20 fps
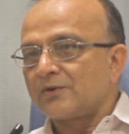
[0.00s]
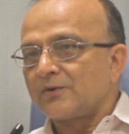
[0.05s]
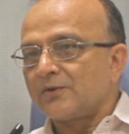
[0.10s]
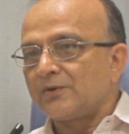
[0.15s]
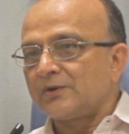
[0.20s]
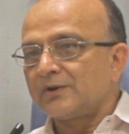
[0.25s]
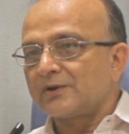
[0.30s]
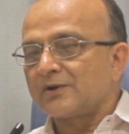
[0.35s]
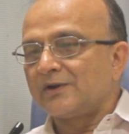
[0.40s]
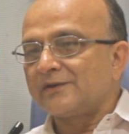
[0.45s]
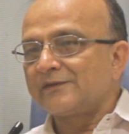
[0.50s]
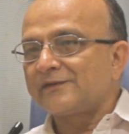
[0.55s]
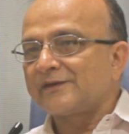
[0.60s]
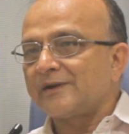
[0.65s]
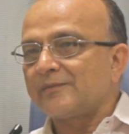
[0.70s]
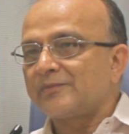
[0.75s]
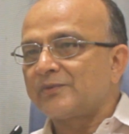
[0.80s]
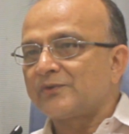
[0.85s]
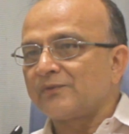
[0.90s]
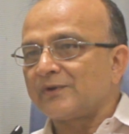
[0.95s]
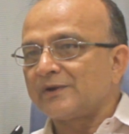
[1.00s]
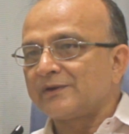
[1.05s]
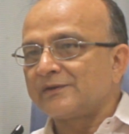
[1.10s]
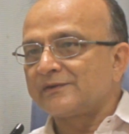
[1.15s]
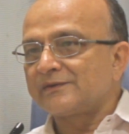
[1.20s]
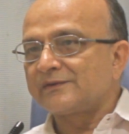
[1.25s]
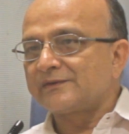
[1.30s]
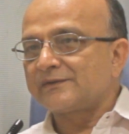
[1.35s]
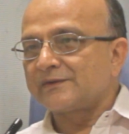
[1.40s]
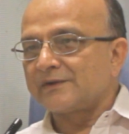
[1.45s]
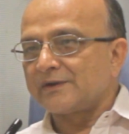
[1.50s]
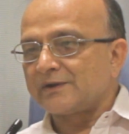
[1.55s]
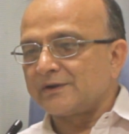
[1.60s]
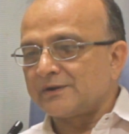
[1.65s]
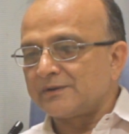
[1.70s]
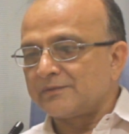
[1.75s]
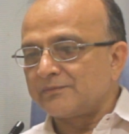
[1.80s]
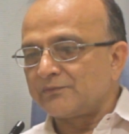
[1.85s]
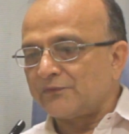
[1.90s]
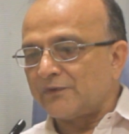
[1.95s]
whole concept was
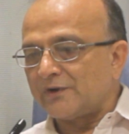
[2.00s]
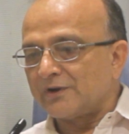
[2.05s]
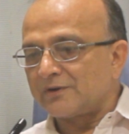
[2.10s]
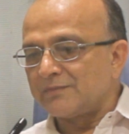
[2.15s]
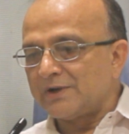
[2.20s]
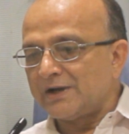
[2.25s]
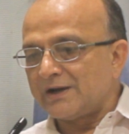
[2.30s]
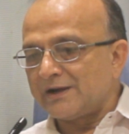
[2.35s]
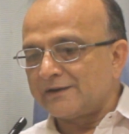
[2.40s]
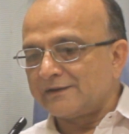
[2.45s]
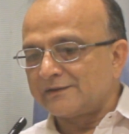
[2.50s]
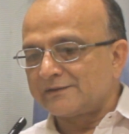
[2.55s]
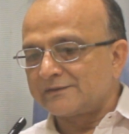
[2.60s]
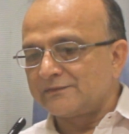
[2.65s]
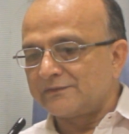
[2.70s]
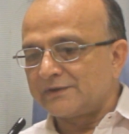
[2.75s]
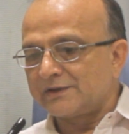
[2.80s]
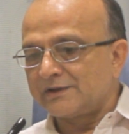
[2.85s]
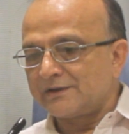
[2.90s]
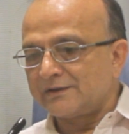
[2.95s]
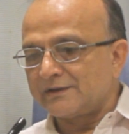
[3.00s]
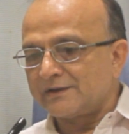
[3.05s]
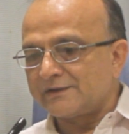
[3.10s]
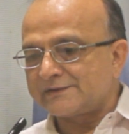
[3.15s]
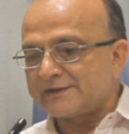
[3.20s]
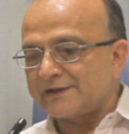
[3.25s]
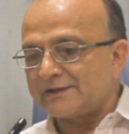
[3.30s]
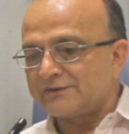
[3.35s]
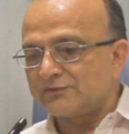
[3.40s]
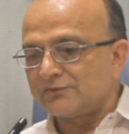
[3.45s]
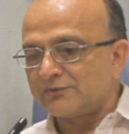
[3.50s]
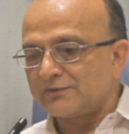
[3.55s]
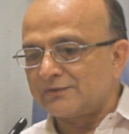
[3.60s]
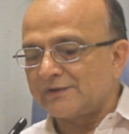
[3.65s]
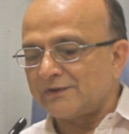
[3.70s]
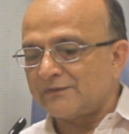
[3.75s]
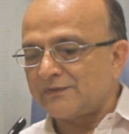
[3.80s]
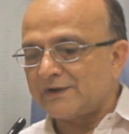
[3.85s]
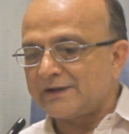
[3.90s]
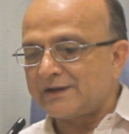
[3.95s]
formalized within the
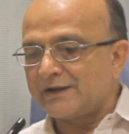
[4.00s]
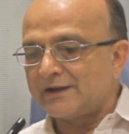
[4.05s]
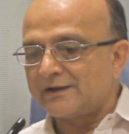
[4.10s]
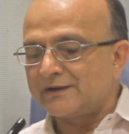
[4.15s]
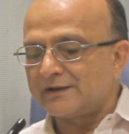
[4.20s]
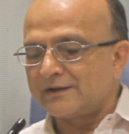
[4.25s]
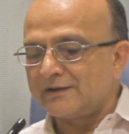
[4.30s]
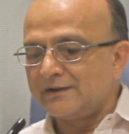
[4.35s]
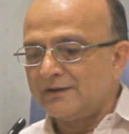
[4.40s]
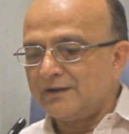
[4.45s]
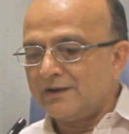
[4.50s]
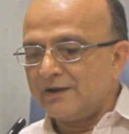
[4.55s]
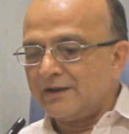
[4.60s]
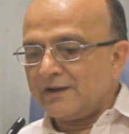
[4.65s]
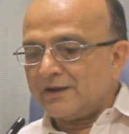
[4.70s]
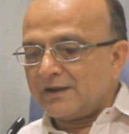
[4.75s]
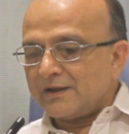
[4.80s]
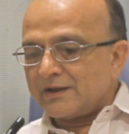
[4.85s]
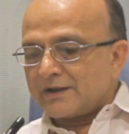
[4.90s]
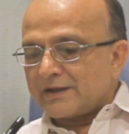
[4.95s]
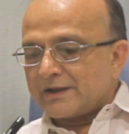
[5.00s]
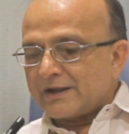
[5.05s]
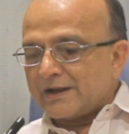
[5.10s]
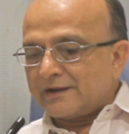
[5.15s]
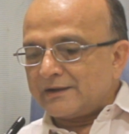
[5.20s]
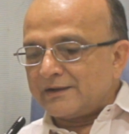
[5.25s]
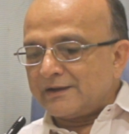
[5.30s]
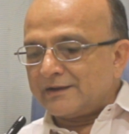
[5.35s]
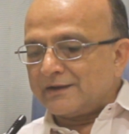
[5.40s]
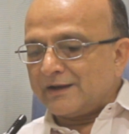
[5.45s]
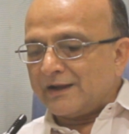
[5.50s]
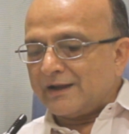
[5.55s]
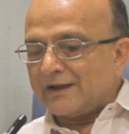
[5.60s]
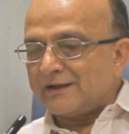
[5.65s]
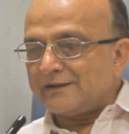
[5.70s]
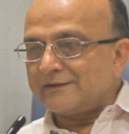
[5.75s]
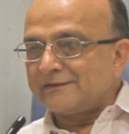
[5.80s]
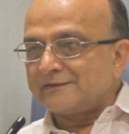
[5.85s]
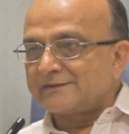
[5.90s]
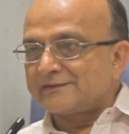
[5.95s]
statutes of IIT. And it
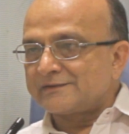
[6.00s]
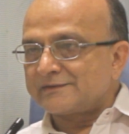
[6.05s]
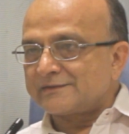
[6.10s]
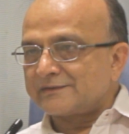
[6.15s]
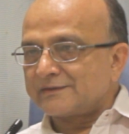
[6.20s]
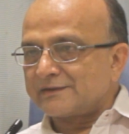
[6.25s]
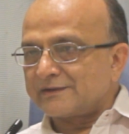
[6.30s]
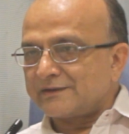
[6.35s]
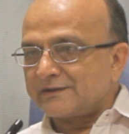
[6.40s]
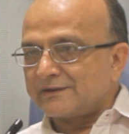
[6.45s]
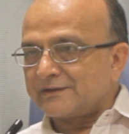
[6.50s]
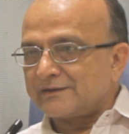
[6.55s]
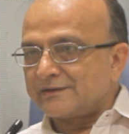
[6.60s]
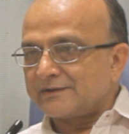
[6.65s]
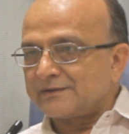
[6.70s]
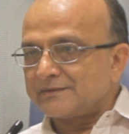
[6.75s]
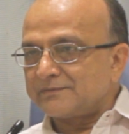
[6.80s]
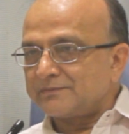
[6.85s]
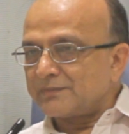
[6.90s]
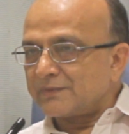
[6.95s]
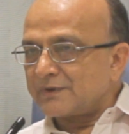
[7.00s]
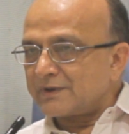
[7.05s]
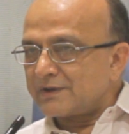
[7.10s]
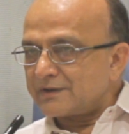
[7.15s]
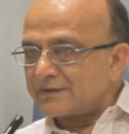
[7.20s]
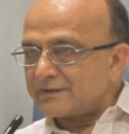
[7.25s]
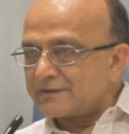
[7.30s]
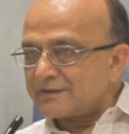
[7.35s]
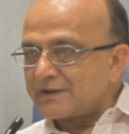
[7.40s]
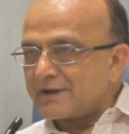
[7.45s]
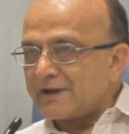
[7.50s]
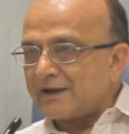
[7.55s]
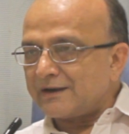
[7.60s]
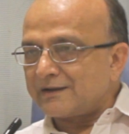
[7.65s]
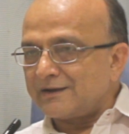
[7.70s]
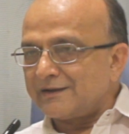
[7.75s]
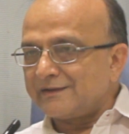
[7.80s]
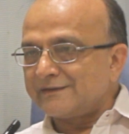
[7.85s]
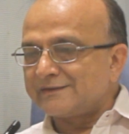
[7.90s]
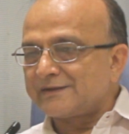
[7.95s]
has
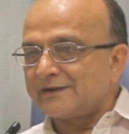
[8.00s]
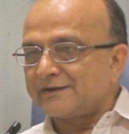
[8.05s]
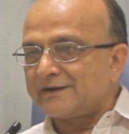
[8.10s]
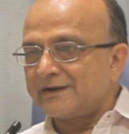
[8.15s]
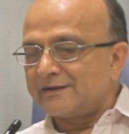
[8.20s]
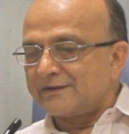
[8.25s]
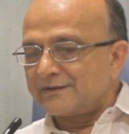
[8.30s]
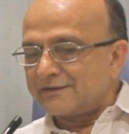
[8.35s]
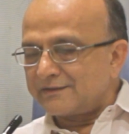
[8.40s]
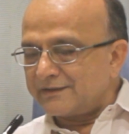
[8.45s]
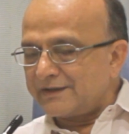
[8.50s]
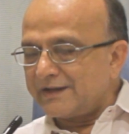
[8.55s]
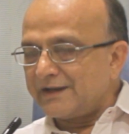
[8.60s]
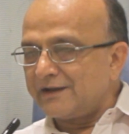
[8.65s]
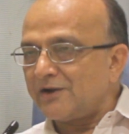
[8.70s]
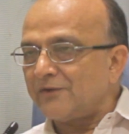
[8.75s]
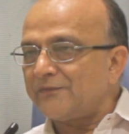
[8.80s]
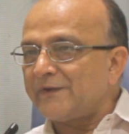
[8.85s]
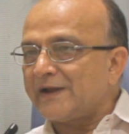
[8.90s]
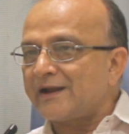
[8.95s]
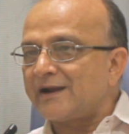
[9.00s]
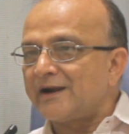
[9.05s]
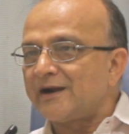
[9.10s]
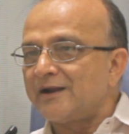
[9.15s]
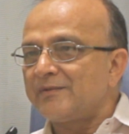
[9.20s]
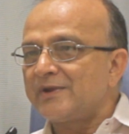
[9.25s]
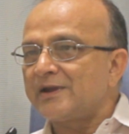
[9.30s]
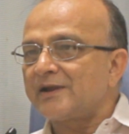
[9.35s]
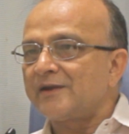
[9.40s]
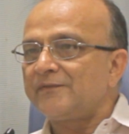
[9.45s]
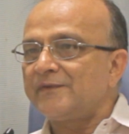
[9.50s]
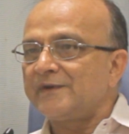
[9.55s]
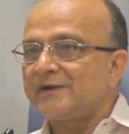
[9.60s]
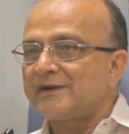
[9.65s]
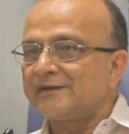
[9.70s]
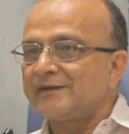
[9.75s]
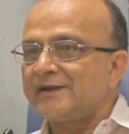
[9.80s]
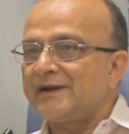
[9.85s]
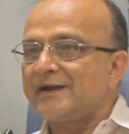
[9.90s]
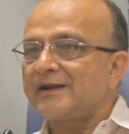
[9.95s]
at least the dean of academic, if
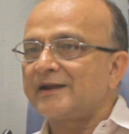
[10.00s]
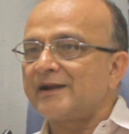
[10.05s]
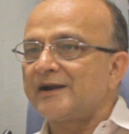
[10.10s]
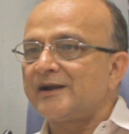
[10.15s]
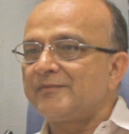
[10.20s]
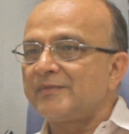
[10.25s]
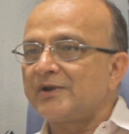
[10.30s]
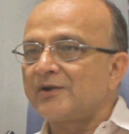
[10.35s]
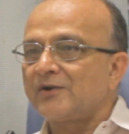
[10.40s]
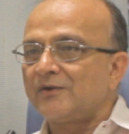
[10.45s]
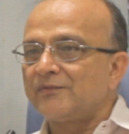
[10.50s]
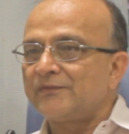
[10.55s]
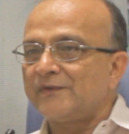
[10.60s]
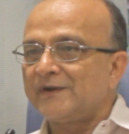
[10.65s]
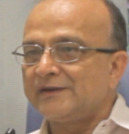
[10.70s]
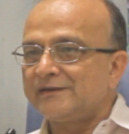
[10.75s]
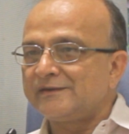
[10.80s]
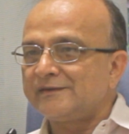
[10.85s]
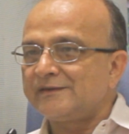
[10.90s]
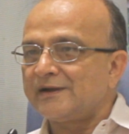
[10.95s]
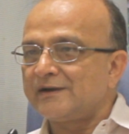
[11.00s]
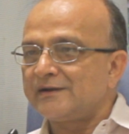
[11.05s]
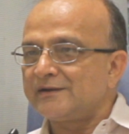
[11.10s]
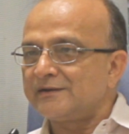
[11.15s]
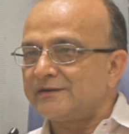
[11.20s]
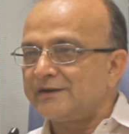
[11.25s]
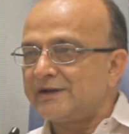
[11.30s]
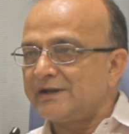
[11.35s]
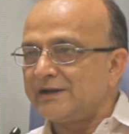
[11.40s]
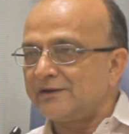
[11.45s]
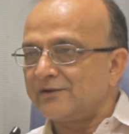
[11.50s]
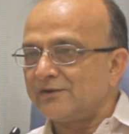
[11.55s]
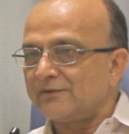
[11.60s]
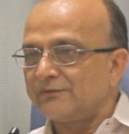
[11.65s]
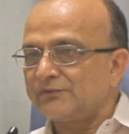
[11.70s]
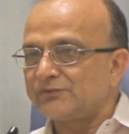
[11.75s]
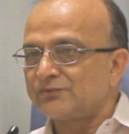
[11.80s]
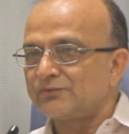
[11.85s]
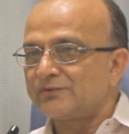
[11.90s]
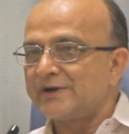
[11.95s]
it is an academic offense, and dean
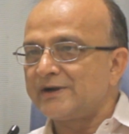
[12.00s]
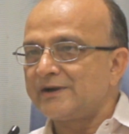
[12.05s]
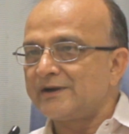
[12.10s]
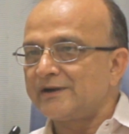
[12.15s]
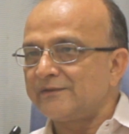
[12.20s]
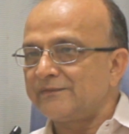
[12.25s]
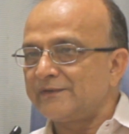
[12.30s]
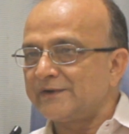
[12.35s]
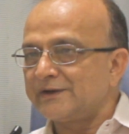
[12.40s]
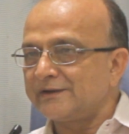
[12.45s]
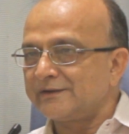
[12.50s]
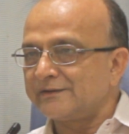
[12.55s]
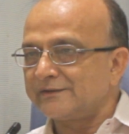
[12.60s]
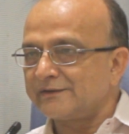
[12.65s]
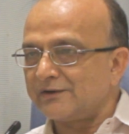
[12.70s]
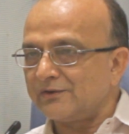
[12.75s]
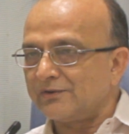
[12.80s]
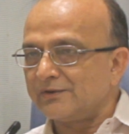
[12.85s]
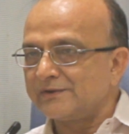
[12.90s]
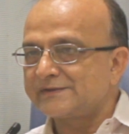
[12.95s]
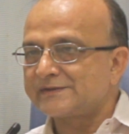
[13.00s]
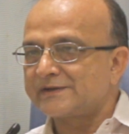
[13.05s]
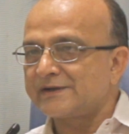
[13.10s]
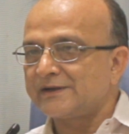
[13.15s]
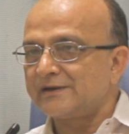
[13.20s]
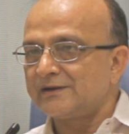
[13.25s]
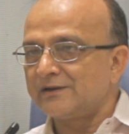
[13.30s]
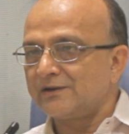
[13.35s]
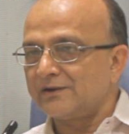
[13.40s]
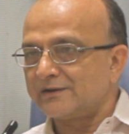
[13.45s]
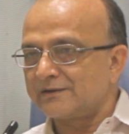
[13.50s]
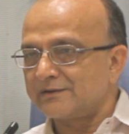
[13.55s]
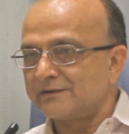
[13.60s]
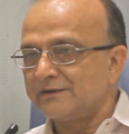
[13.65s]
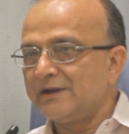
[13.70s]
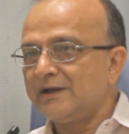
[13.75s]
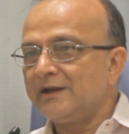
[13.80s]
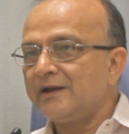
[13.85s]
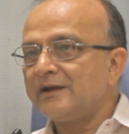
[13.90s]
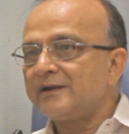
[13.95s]
of student, if it is a hostel or